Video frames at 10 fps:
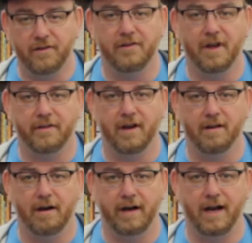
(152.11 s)
of South
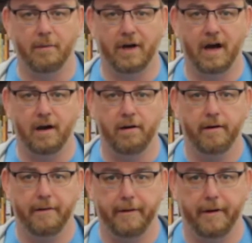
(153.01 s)
Carolina Comic-Con,
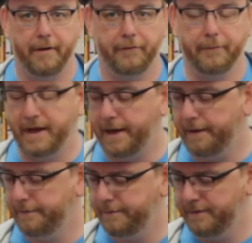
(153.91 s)
awesome guy,
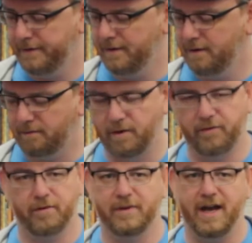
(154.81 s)

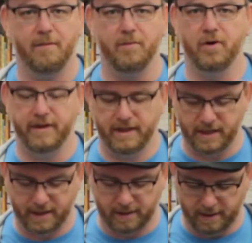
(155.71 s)
wrote some kind of movie
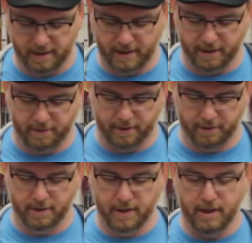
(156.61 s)
thing, I don't
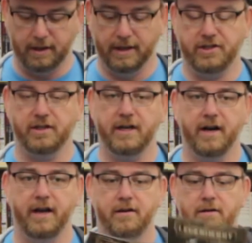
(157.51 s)
know,
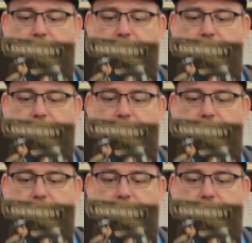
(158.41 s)
legendary,